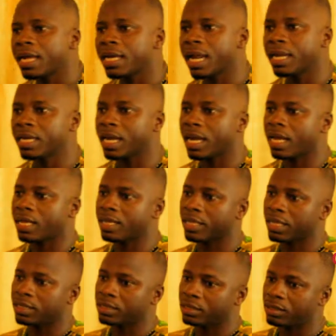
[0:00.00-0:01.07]
And then
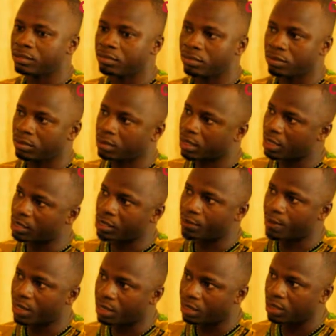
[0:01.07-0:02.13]
the
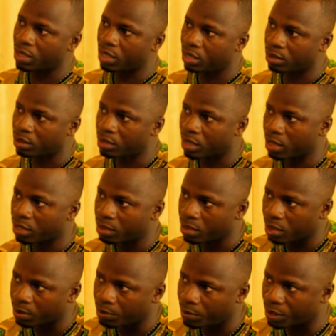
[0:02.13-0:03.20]
gentleman in
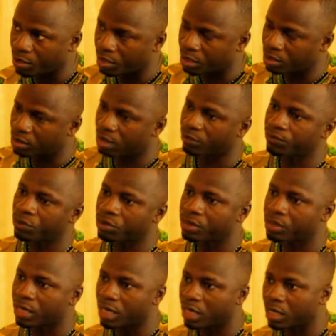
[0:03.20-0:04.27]
the being interviewed
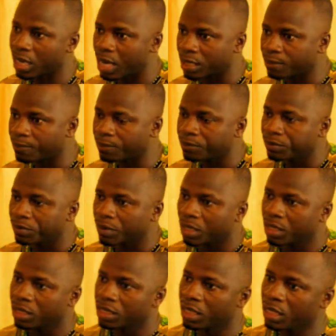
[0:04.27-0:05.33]
said that
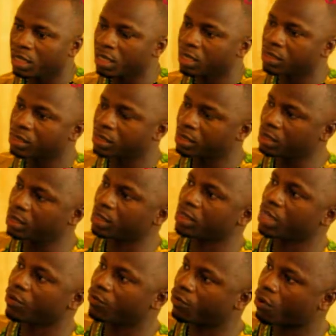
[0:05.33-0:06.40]
they see
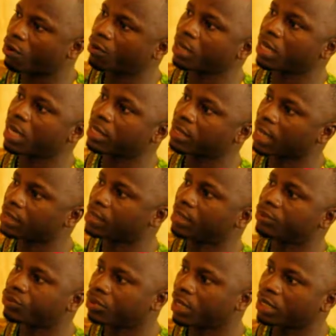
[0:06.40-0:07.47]
the foreigners as
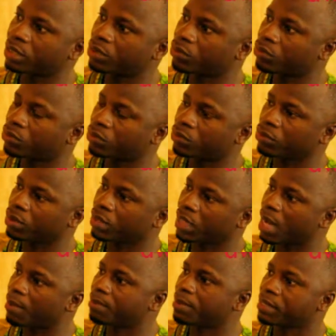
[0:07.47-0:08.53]
a threat to
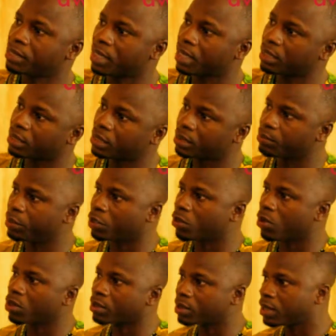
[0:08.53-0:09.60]
their businesses
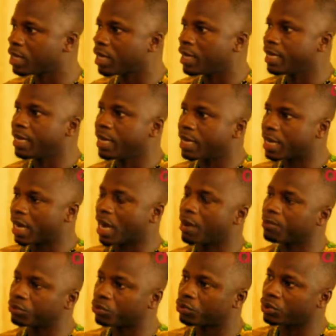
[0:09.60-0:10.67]
because they
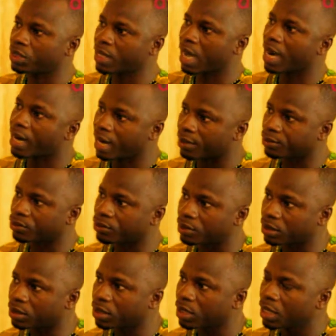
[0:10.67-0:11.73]
come to their
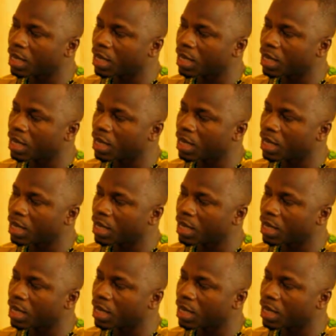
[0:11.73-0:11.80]
country